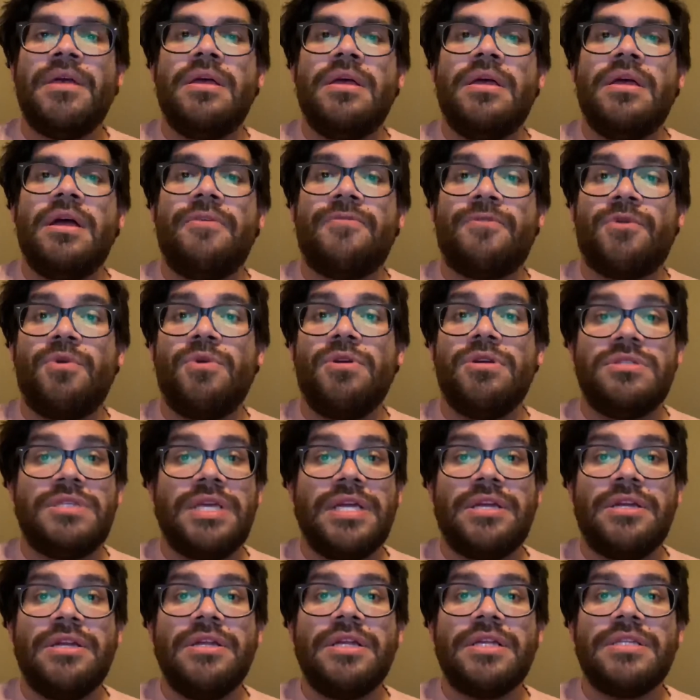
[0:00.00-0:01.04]
Of course, I
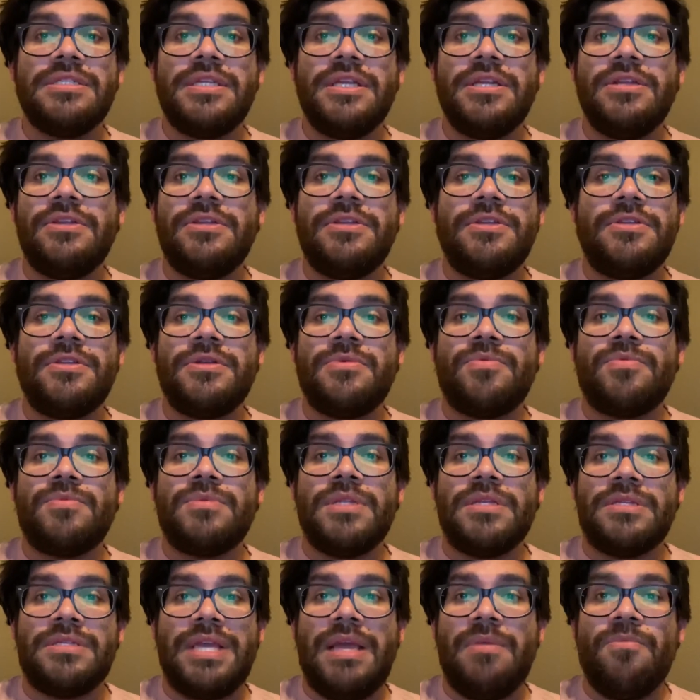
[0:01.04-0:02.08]
could continue to do
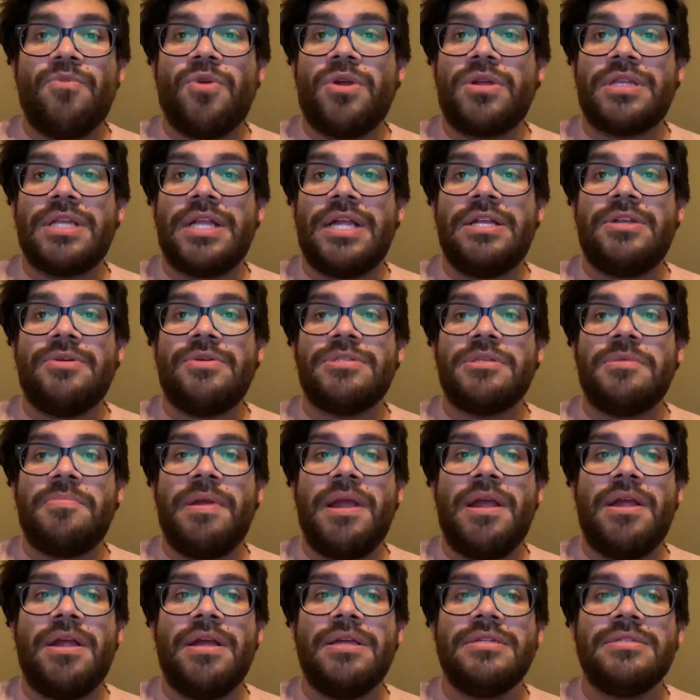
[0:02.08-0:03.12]
the same work that I do as a
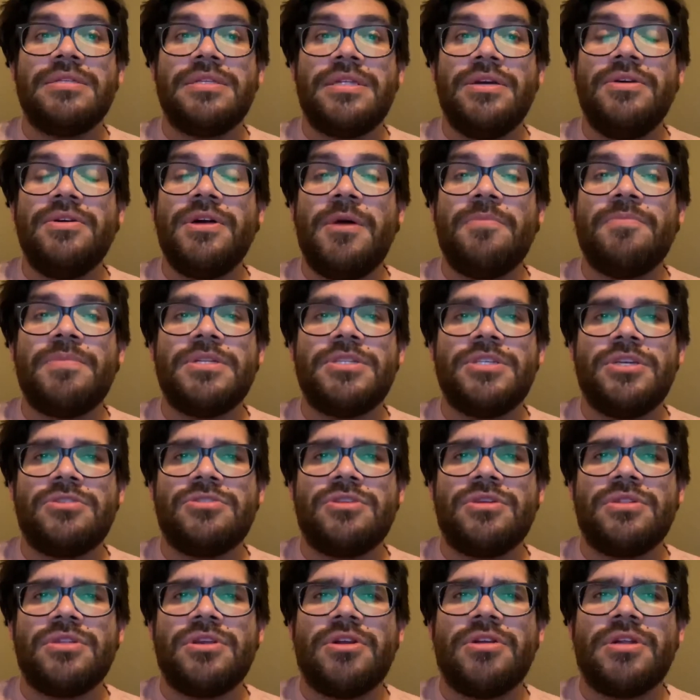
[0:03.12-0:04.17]
para and still help the
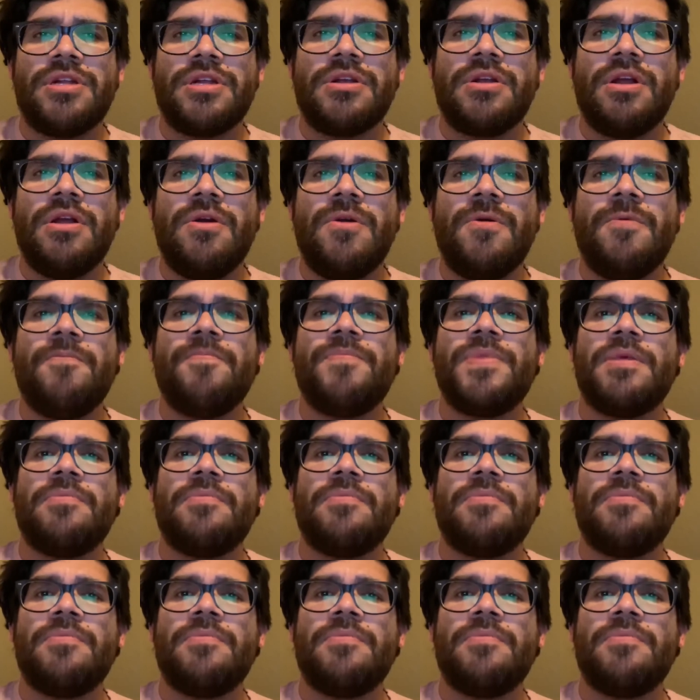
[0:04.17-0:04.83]
children learn and grow,